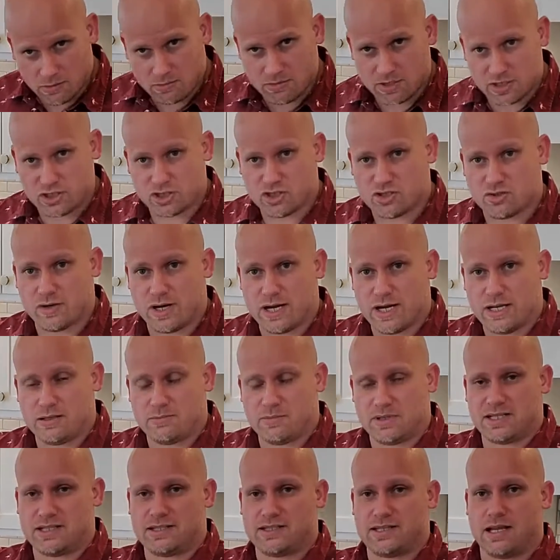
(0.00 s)
I'm gonna strain them
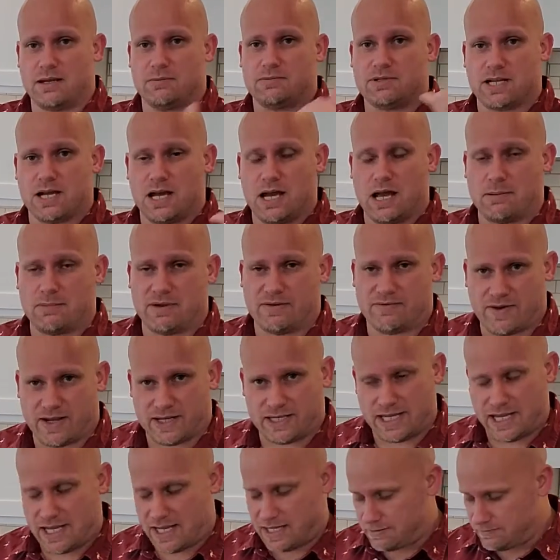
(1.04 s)
at the same time if I
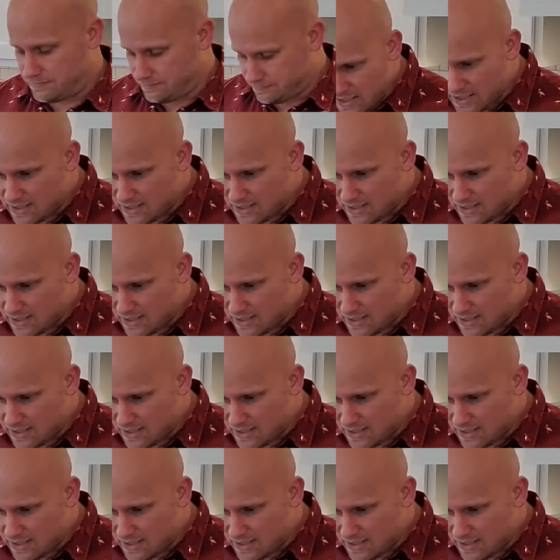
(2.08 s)
can